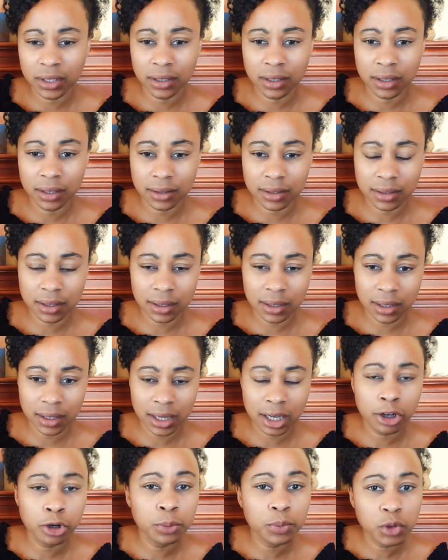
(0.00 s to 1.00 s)
It
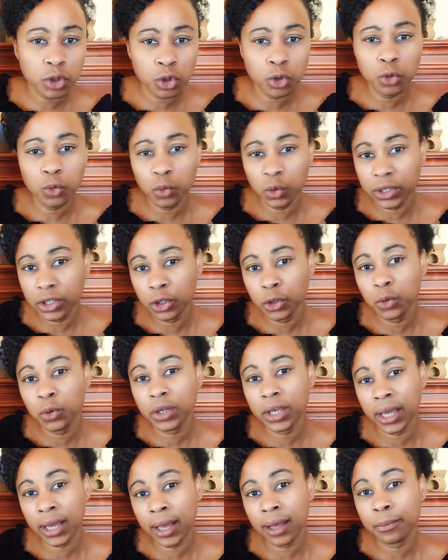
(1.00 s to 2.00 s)
helps you when you
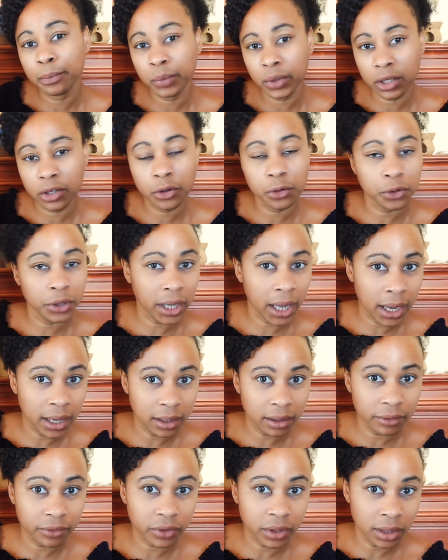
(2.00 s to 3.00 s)
can't be
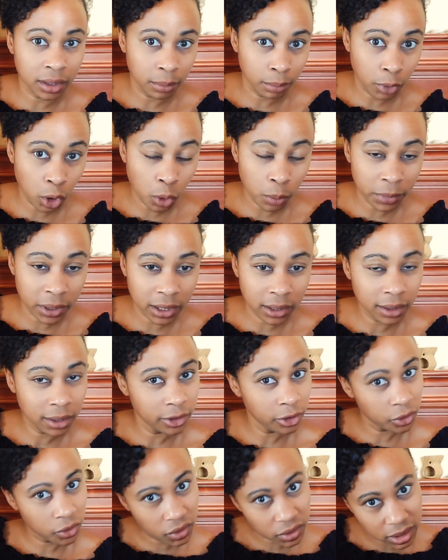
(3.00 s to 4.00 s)
creative in the moment
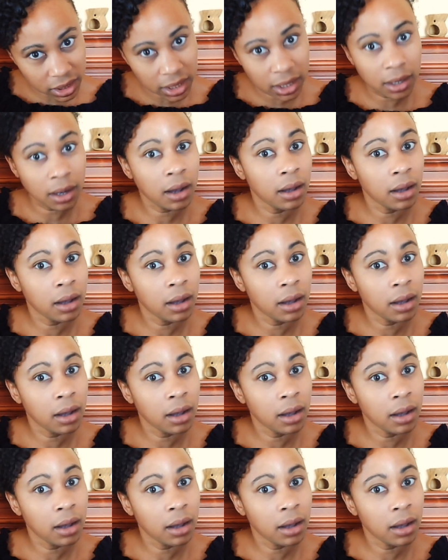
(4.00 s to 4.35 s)
and you're seeing